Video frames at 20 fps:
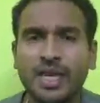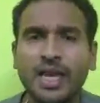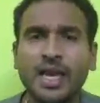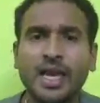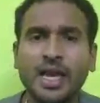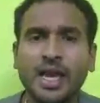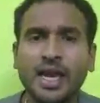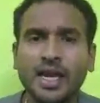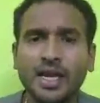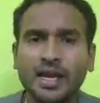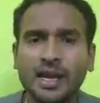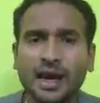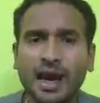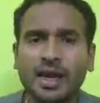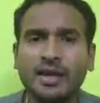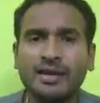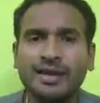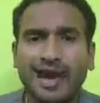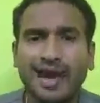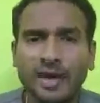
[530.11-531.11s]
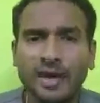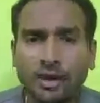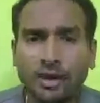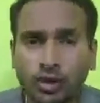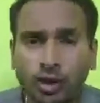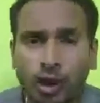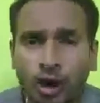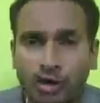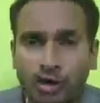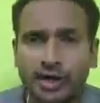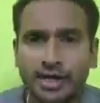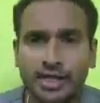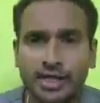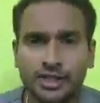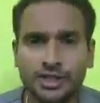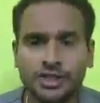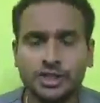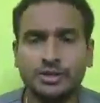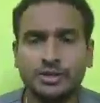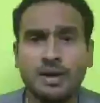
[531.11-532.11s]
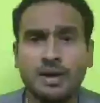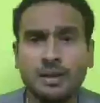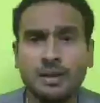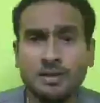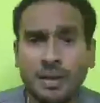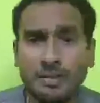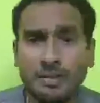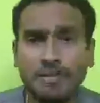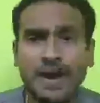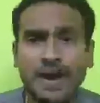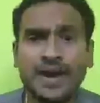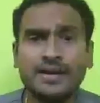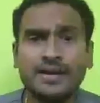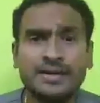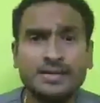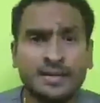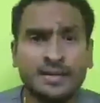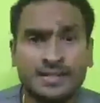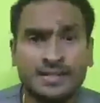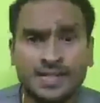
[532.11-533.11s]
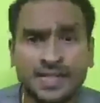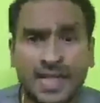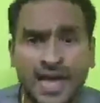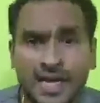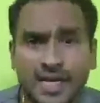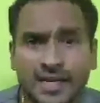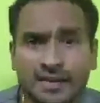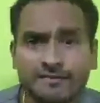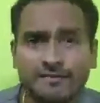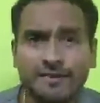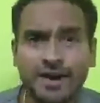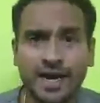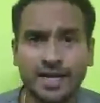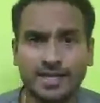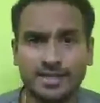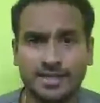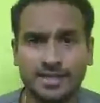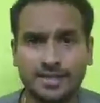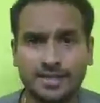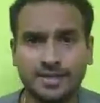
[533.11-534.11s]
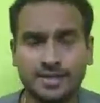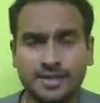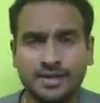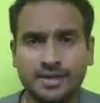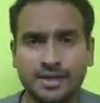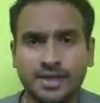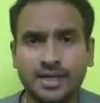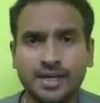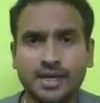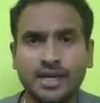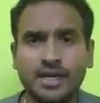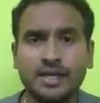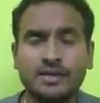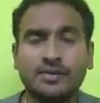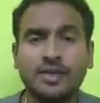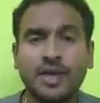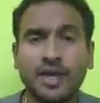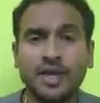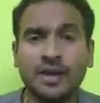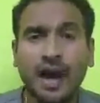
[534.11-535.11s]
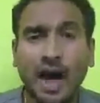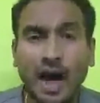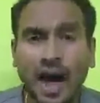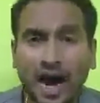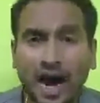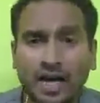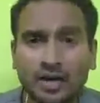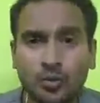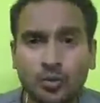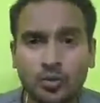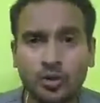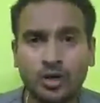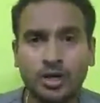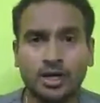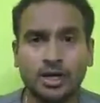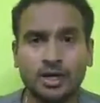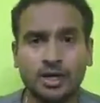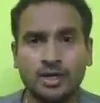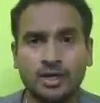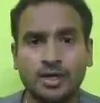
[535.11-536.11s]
and I acknowledge my parents' sacrifice, their hard work,